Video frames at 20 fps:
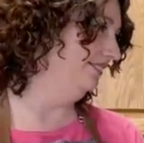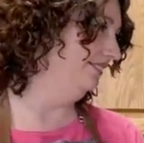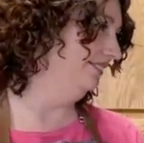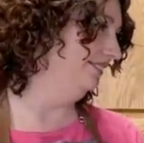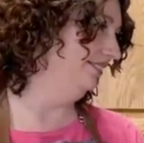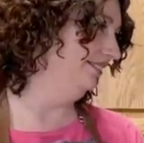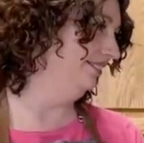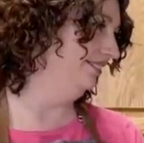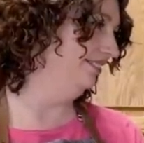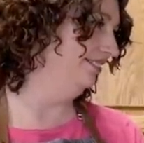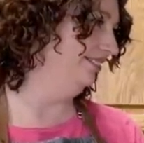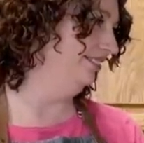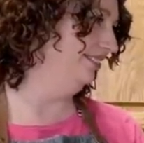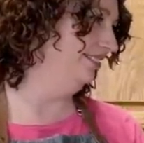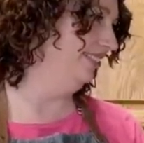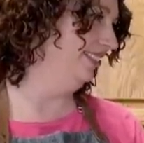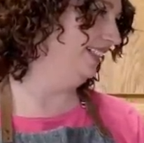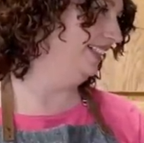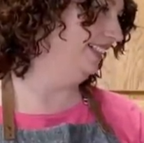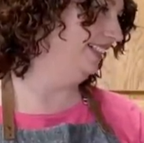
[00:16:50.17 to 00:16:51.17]

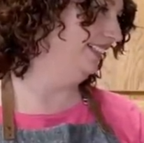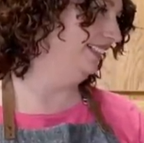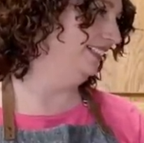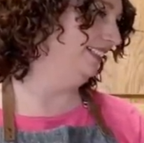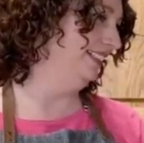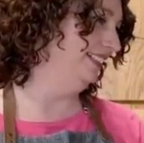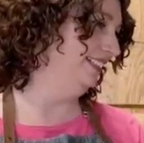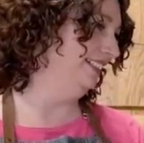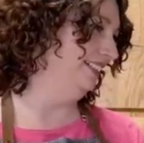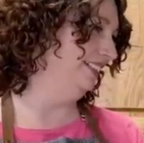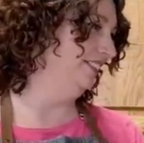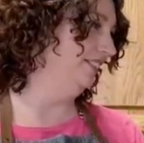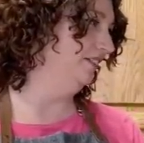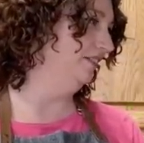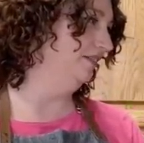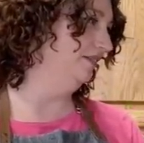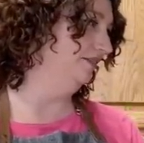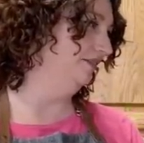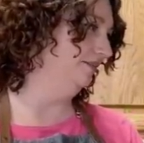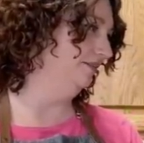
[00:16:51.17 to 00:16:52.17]

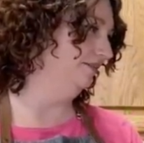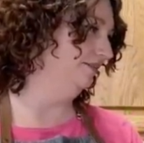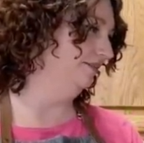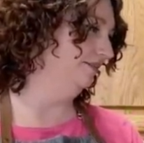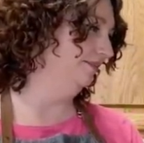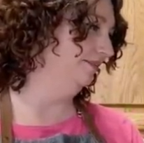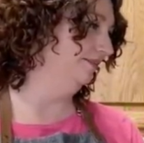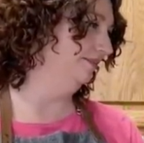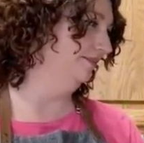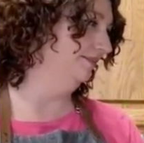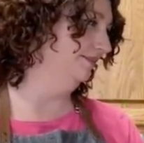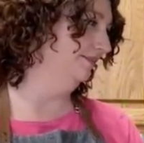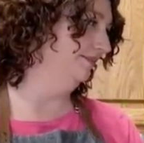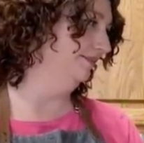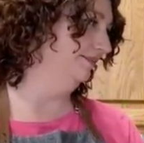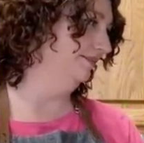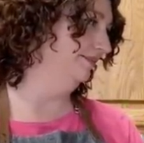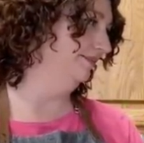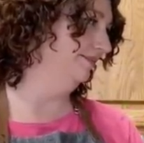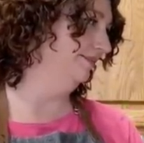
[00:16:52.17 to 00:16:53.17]

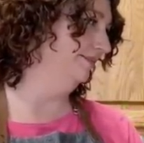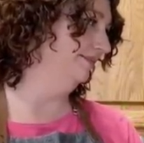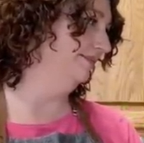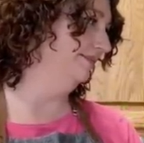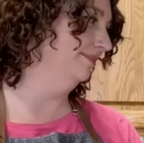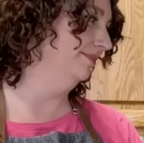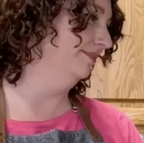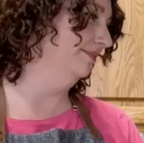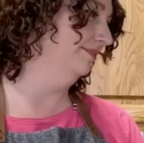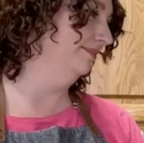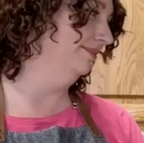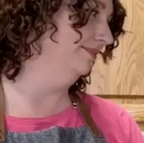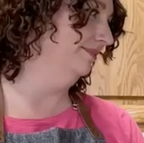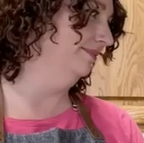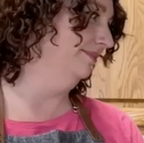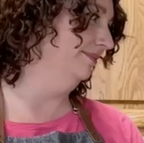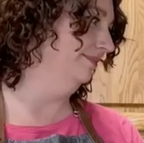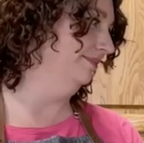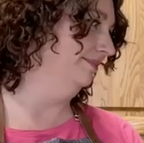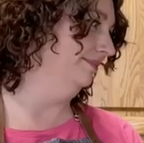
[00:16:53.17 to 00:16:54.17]

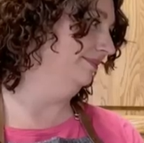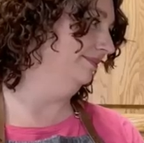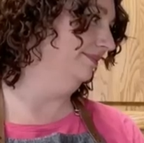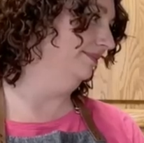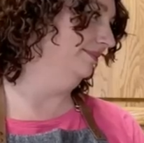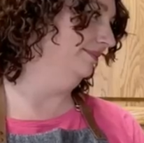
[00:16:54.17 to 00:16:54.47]
(not speaking)